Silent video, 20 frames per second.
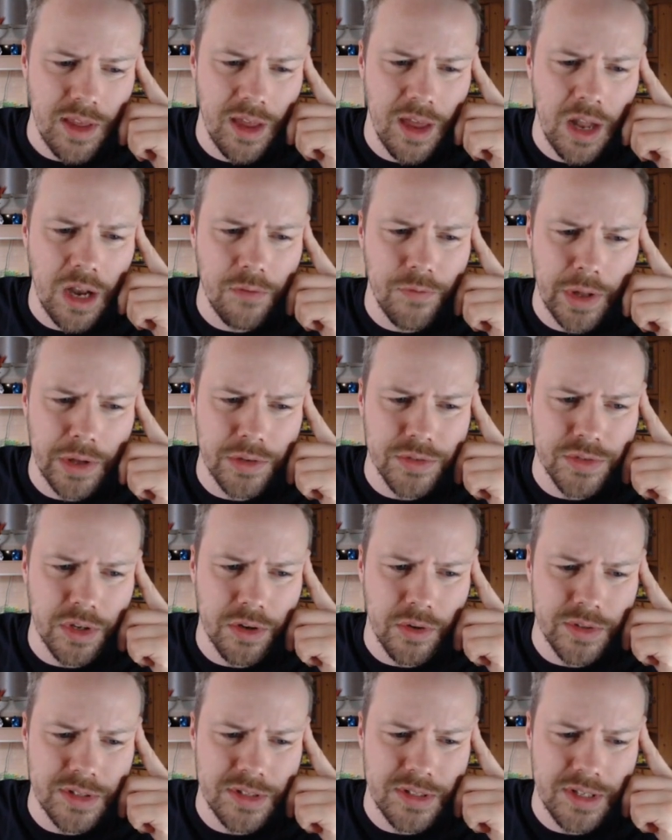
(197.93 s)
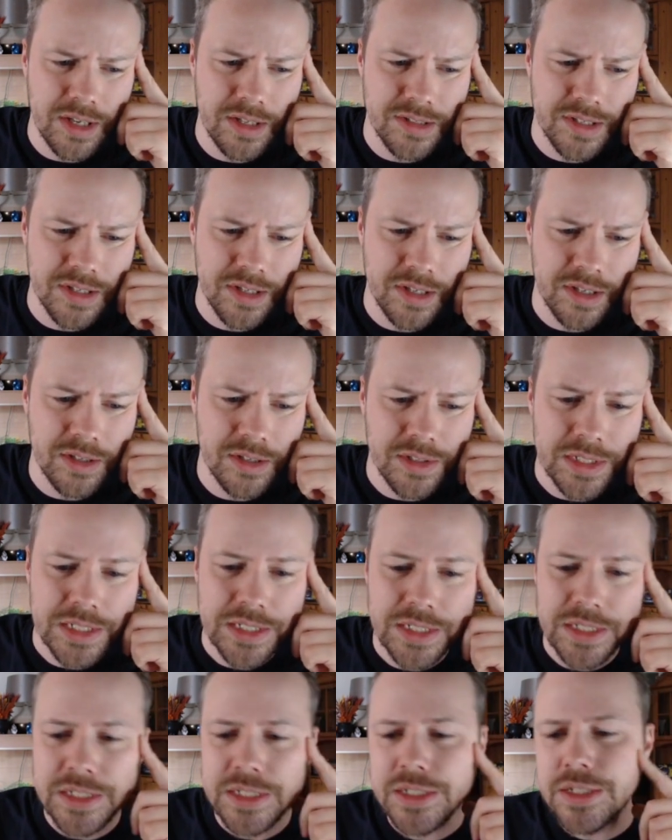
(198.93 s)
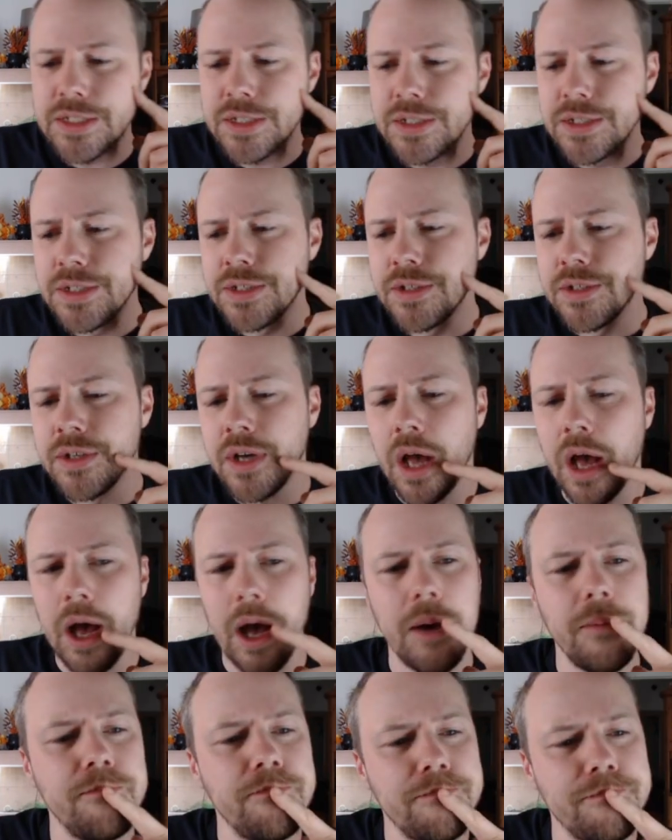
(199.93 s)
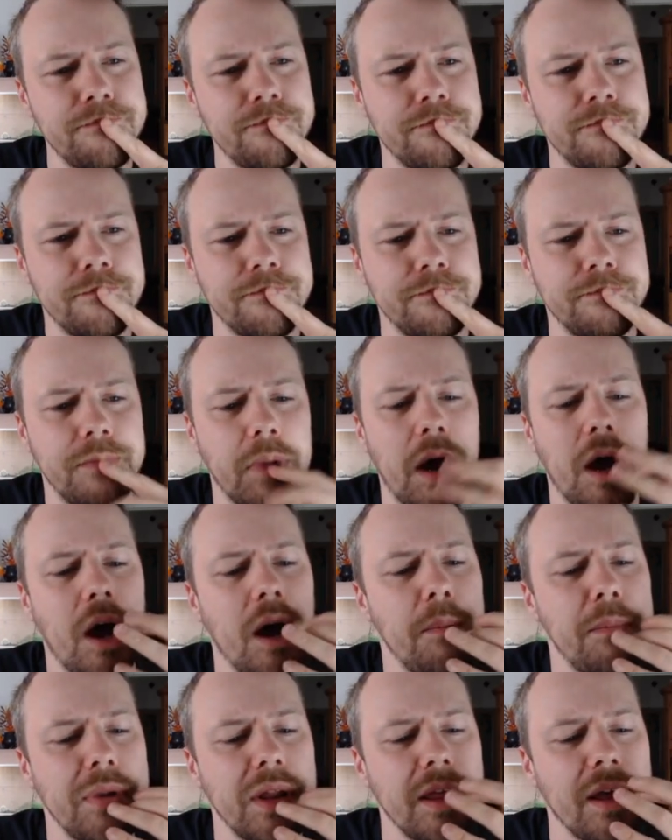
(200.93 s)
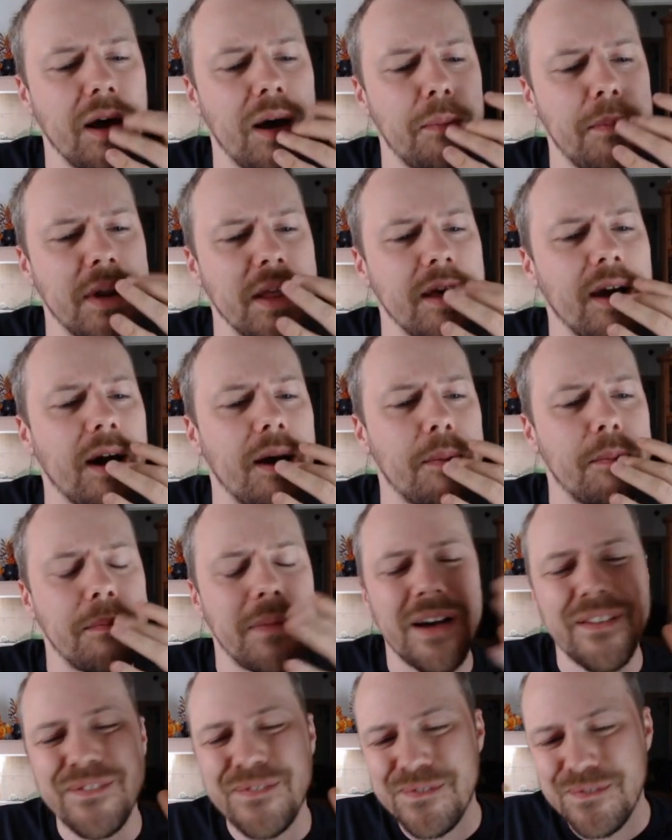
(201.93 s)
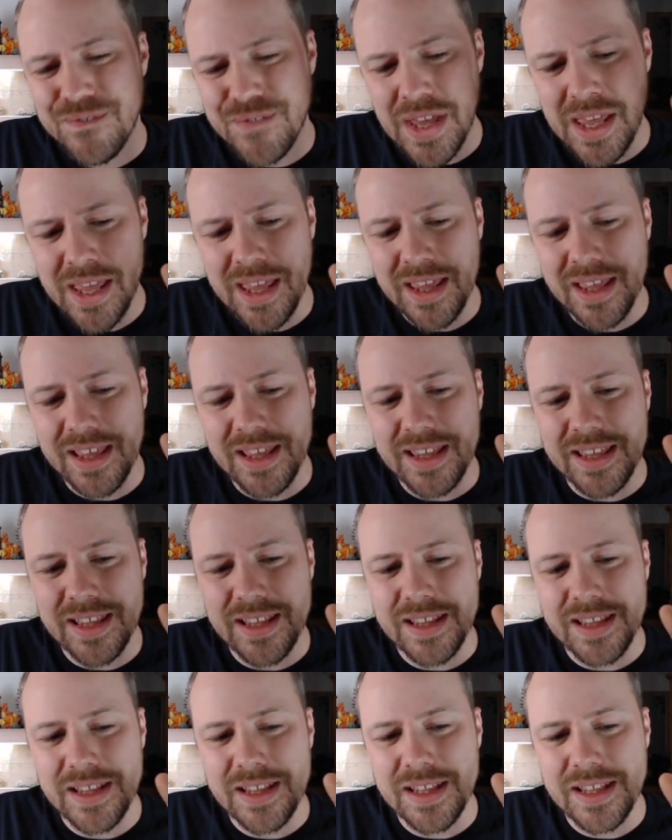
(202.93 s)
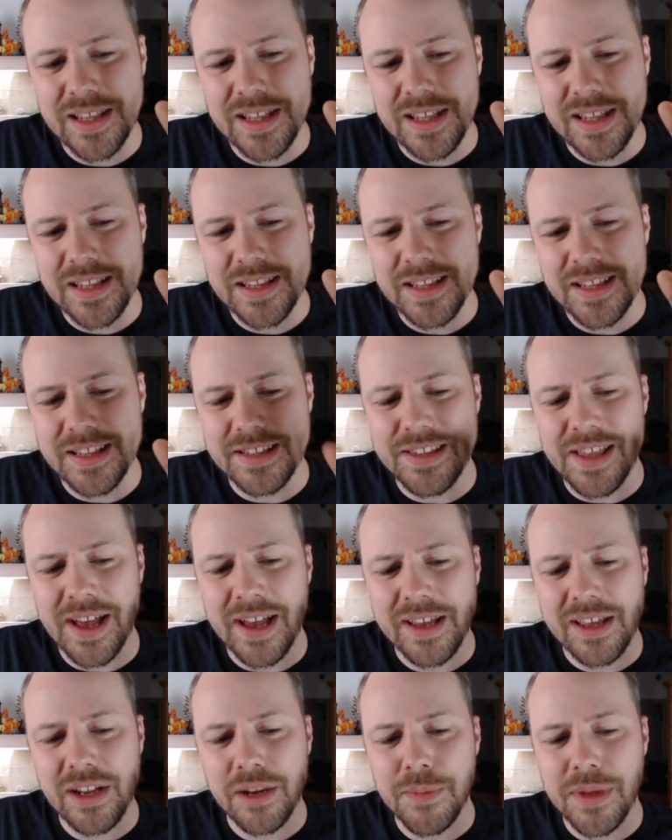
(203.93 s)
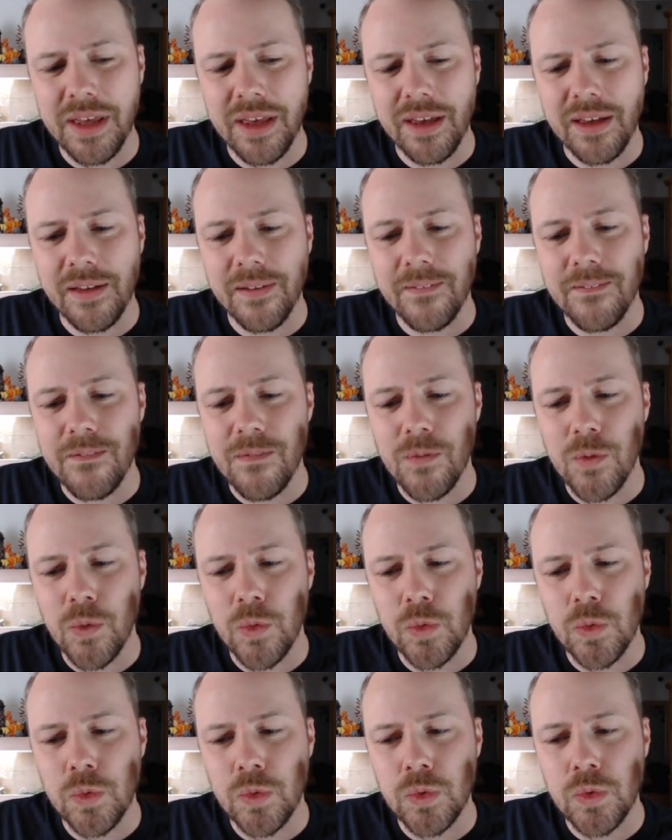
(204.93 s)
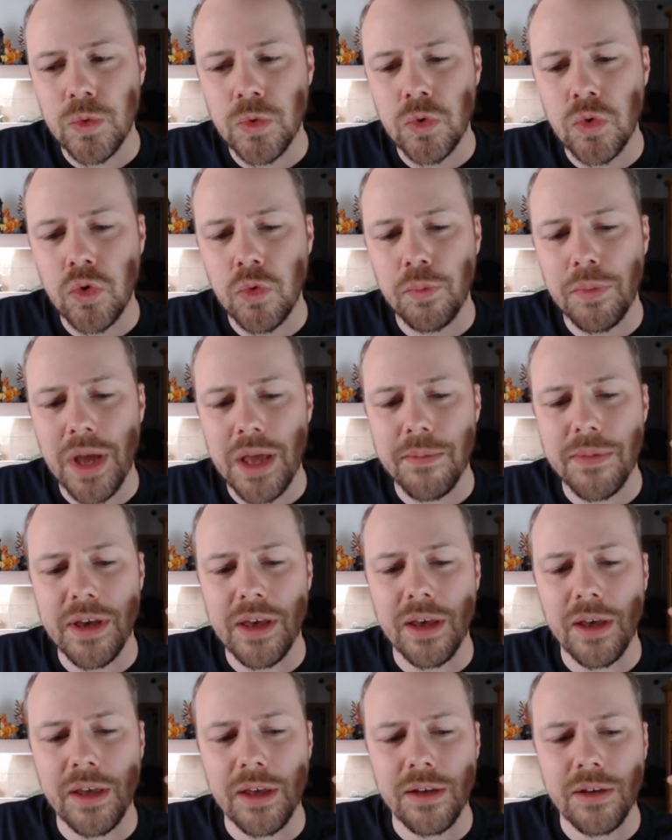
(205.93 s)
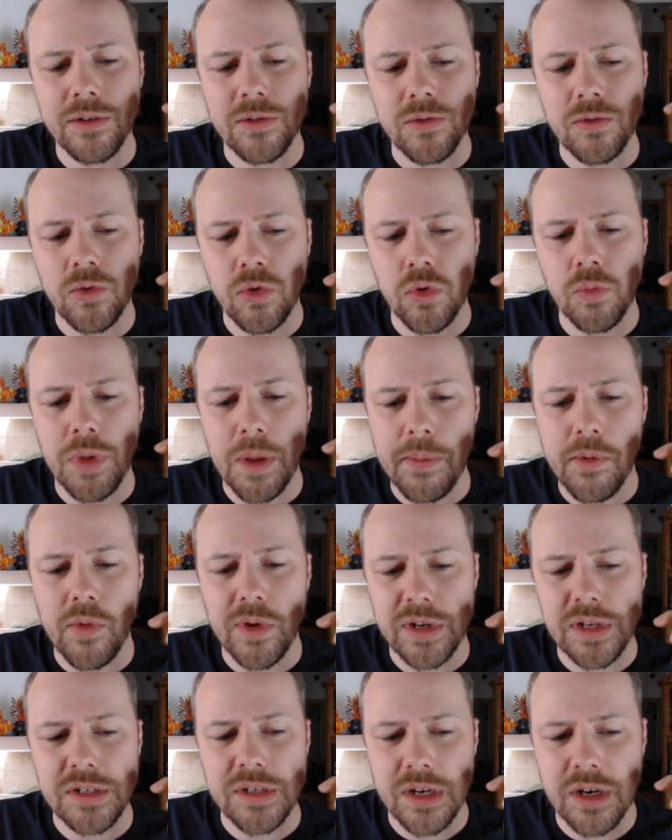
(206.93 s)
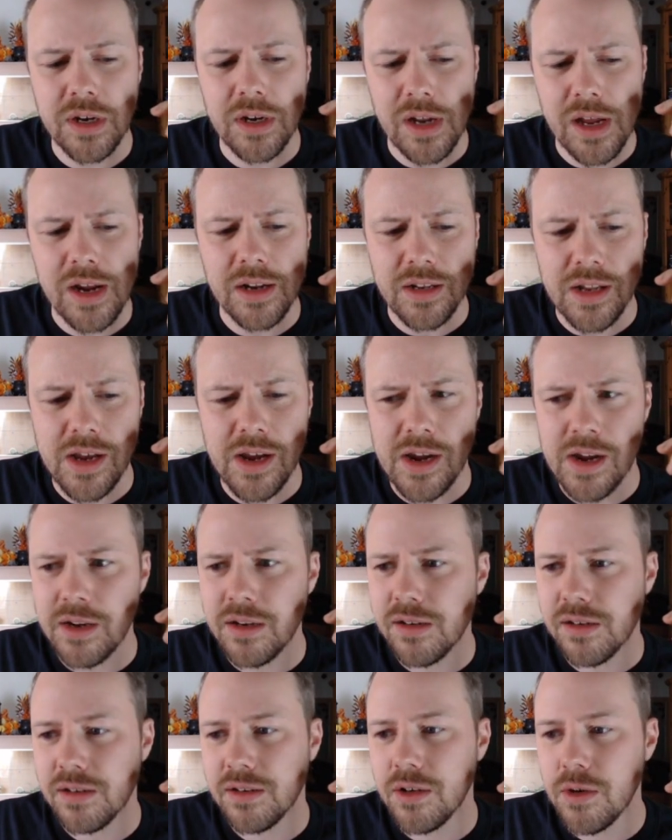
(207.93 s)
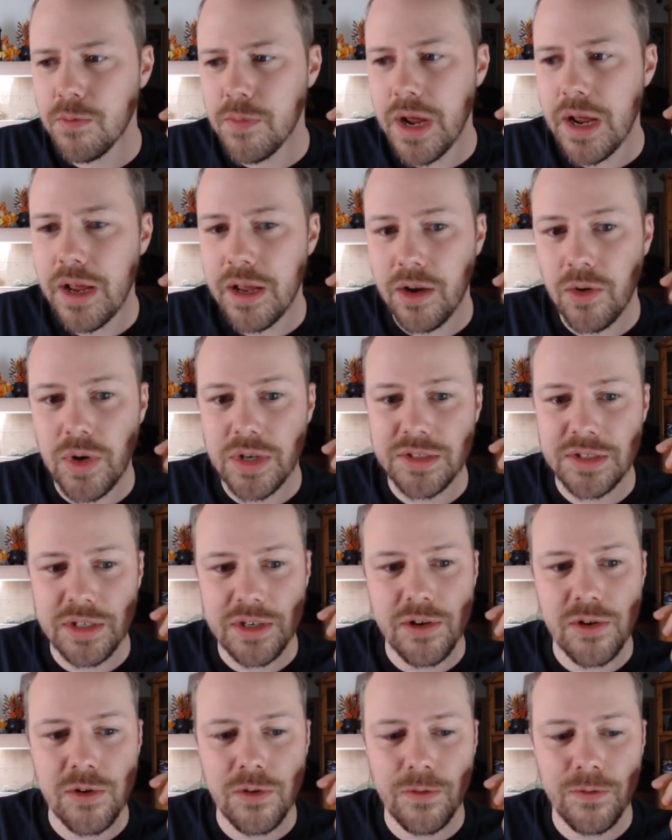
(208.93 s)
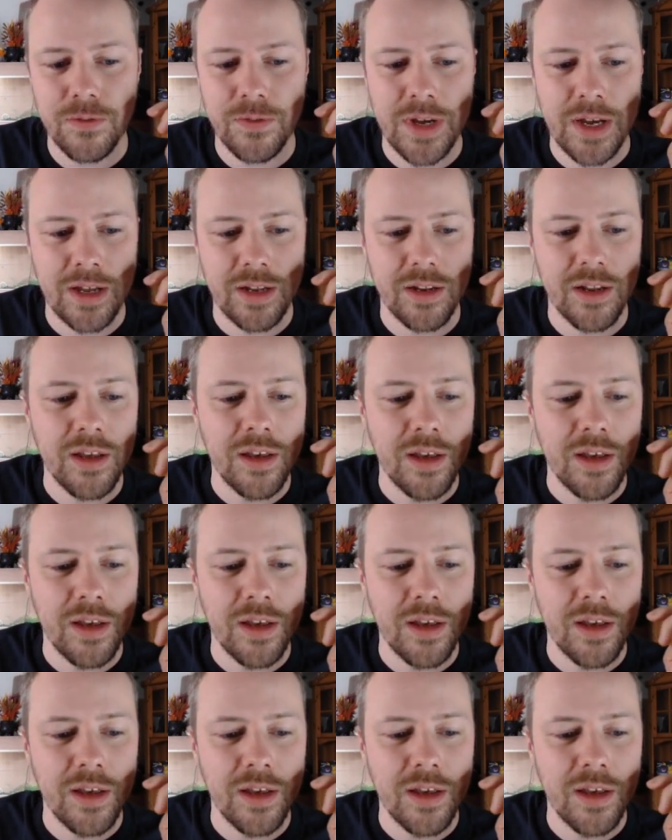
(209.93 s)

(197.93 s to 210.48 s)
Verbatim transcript: Anything else going to go into D tier? Hum. Hummity, hummity, hum. I think... Is that going to be it? Ooh, baby. Ooh, baby, when you talk like that, you make Questy go fat.